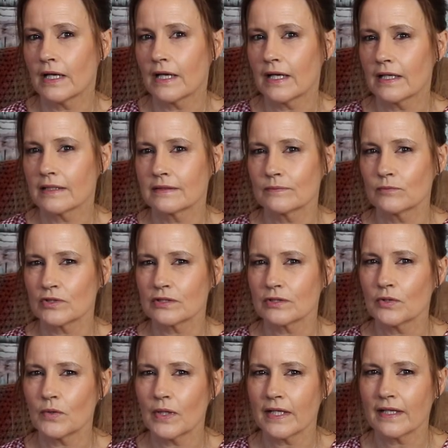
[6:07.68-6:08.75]
I
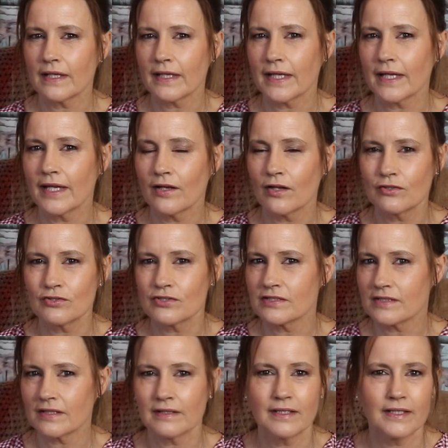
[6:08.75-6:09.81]
wasn't quite keen on
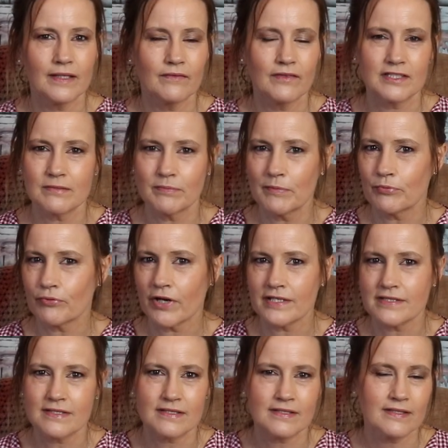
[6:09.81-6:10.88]
just leaving it to be
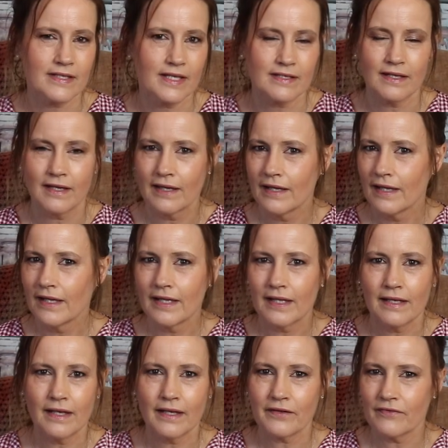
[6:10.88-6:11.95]
pressed and then
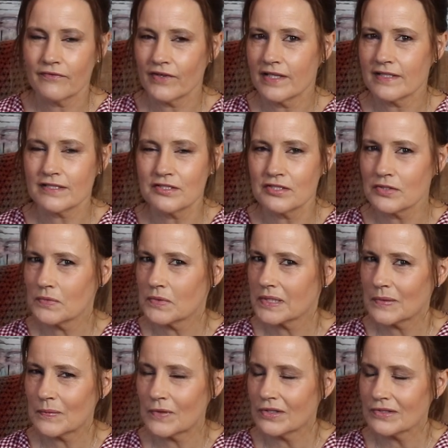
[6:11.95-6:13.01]
let the facing do what
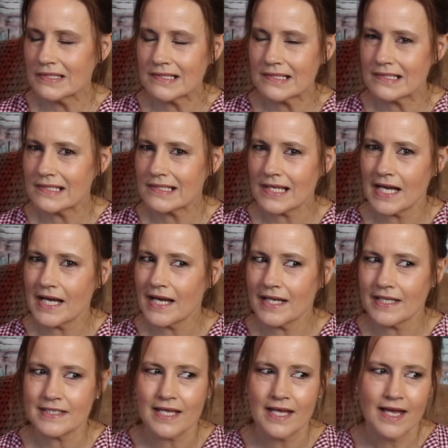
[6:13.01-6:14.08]
it wants
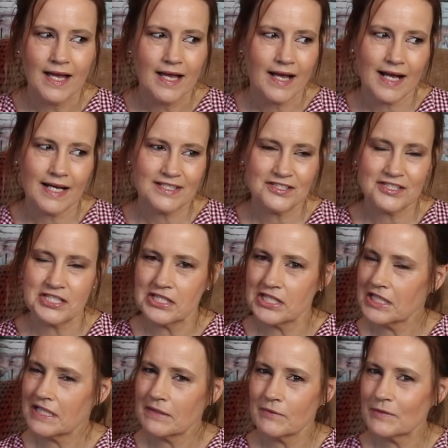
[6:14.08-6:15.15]
inside. I just didn't
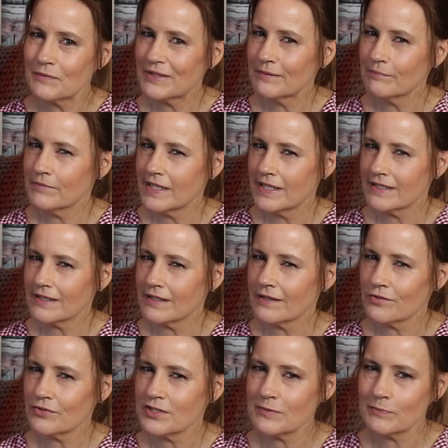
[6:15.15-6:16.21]
think it made it
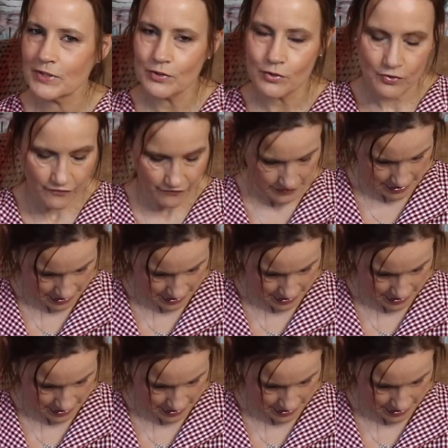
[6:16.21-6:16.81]
crisp enough.